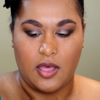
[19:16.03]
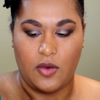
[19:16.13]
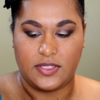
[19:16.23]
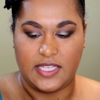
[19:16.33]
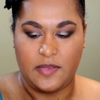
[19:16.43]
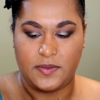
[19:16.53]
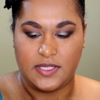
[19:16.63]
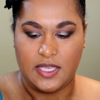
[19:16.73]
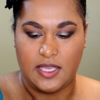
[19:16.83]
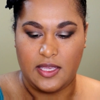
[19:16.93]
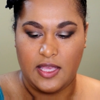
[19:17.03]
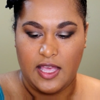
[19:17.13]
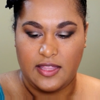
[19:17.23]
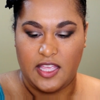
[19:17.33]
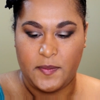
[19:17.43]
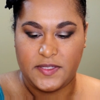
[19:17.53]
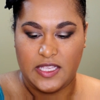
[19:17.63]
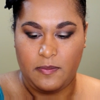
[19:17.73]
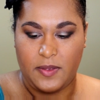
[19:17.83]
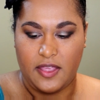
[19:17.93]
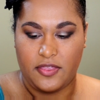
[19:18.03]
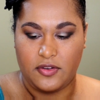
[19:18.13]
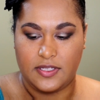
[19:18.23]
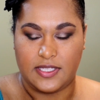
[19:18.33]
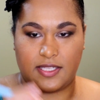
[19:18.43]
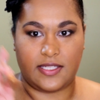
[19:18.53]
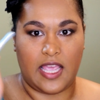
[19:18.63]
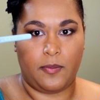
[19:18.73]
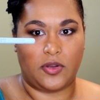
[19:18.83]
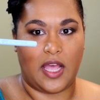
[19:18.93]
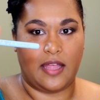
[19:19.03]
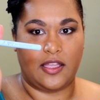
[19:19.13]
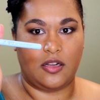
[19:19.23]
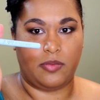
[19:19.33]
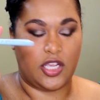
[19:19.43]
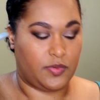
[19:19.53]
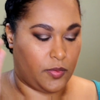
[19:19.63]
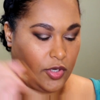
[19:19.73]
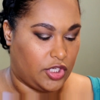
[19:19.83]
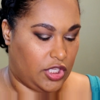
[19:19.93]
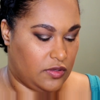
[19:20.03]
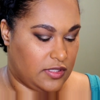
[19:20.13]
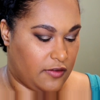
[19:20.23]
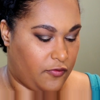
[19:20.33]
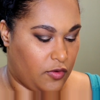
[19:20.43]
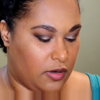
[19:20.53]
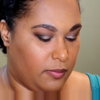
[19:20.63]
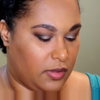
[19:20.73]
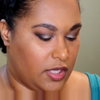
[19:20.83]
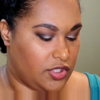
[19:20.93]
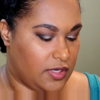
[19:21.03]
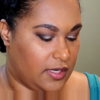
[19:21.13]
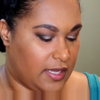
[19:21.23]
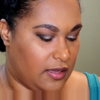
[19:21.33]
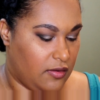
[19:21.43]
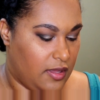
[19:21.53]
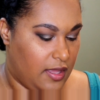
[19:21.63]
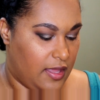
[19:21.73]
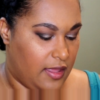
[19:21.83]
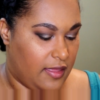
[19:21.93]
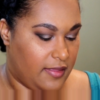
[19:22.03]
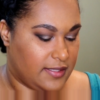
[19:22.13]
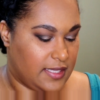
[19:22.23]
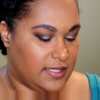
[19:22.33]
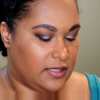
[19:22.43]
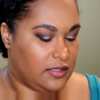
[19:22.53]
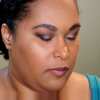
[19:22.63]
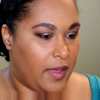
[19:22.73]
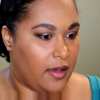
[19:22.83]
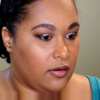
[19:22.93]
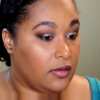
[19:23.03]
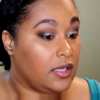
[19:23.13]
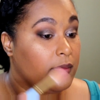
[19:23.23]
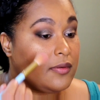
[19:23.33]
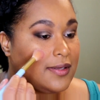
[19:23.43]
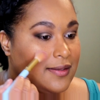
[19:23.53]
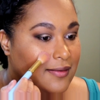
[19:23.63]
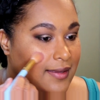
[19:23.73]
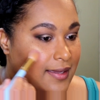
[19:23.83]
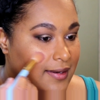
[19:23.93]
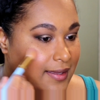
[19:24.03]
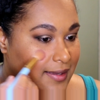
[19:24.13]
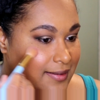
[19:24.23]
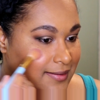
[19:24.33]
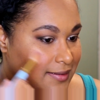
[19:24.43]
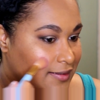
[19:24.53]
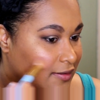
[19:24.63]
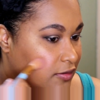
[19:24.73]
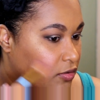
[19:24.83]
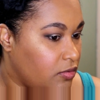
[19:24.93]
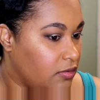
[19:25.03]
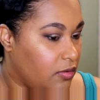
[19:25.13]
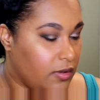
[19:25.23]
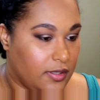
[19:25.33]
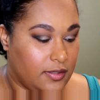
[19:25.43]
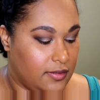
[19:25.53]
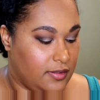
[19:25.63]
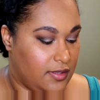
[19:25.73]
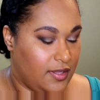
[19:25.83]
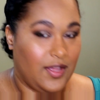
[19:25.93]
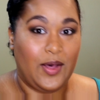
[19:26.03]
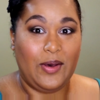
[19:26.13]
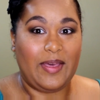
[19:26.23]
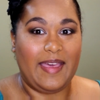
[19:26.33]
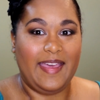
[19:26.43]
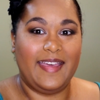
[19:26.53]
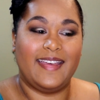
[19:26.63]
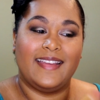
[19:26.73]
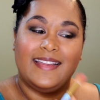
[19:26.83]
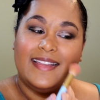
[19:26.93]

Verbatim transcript: Oh, it's Ipsy, the Ipsy B thirty-six tapered highlighter brush, but we're going to use it for blush right now. And this is a little powdery, but we're going to go ahead and, oh Lord, okay.